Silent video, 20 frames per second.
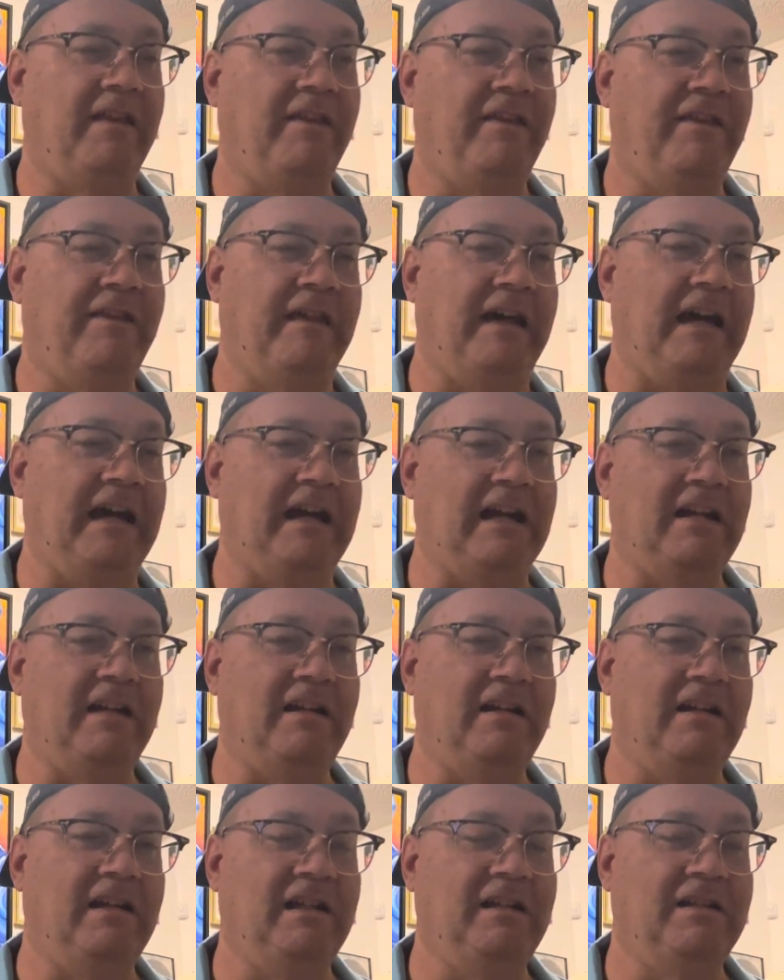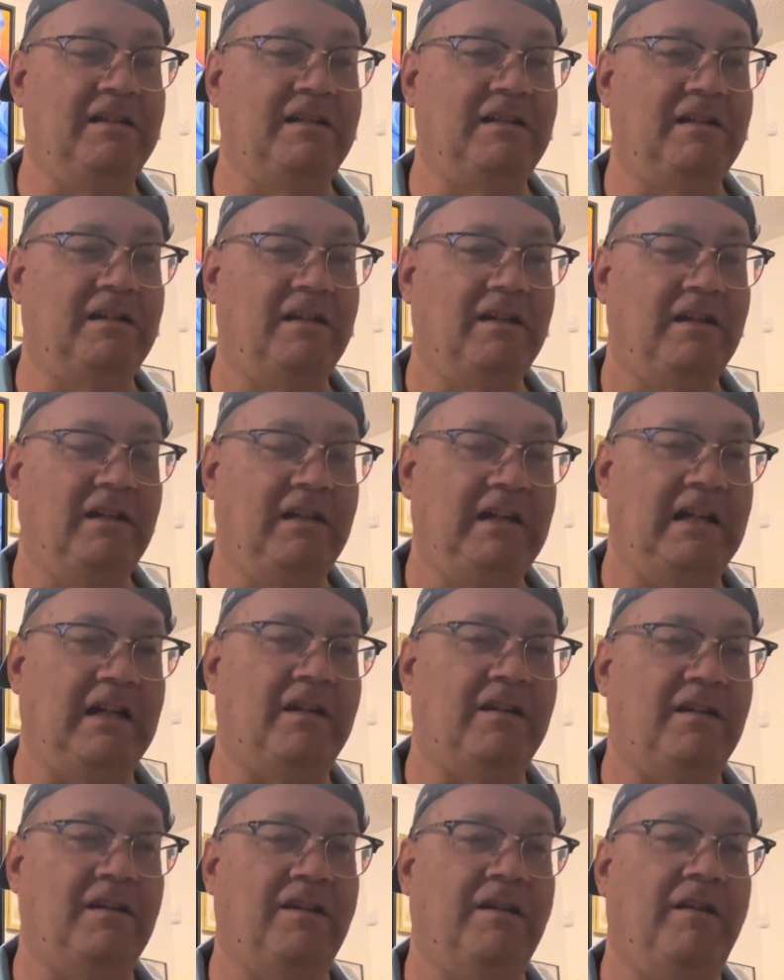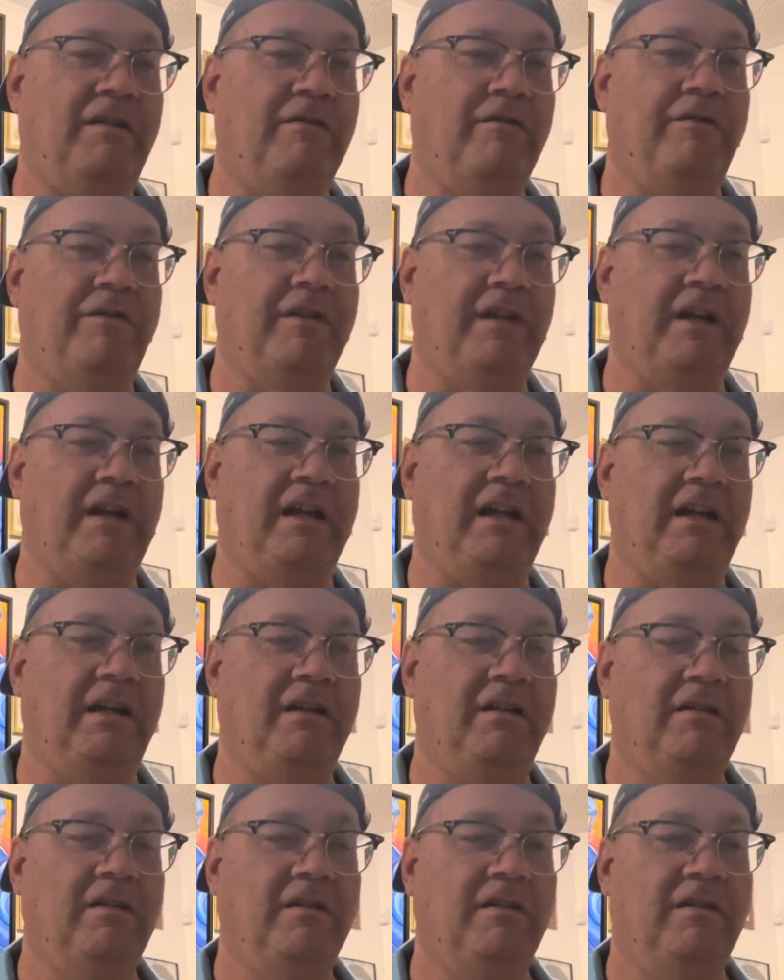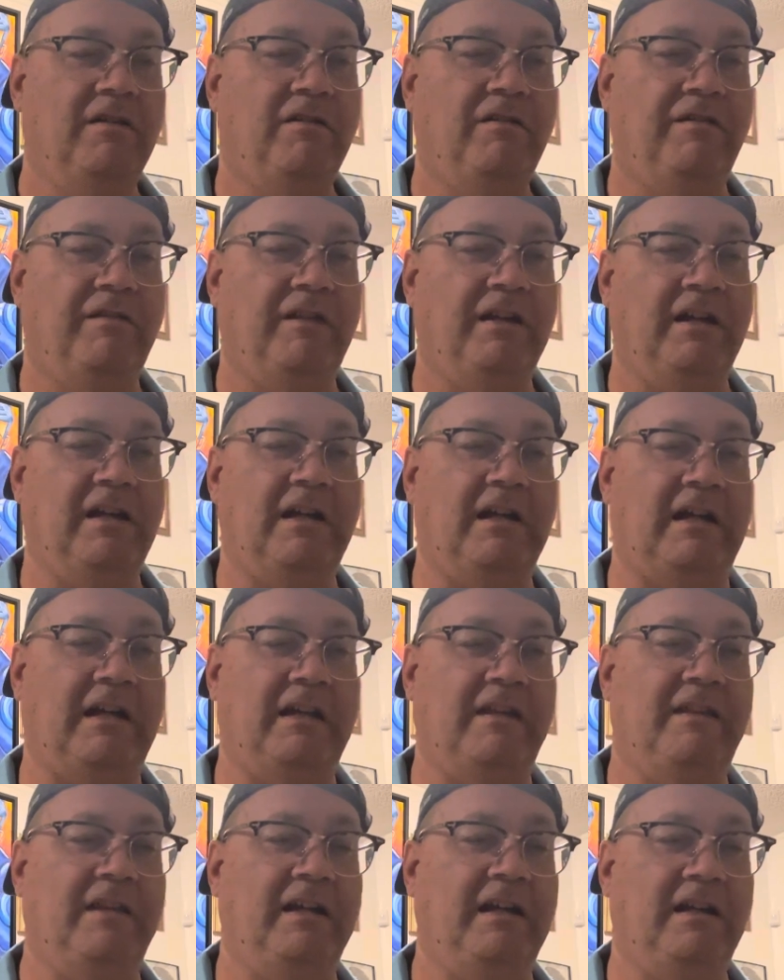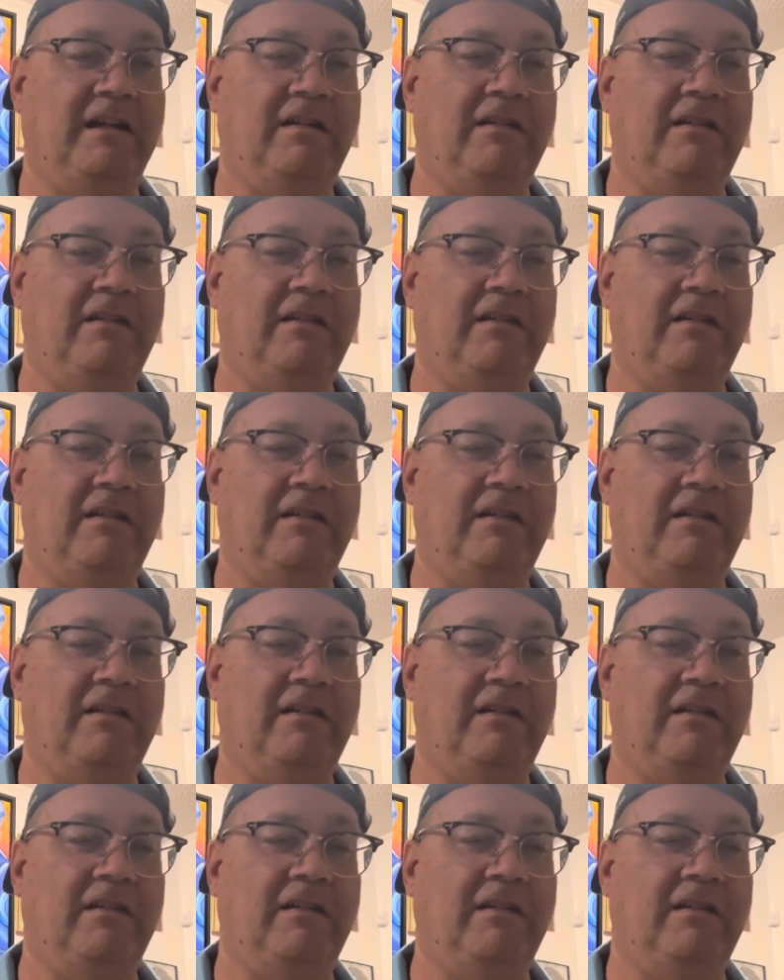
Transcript: that is yet another thing that I think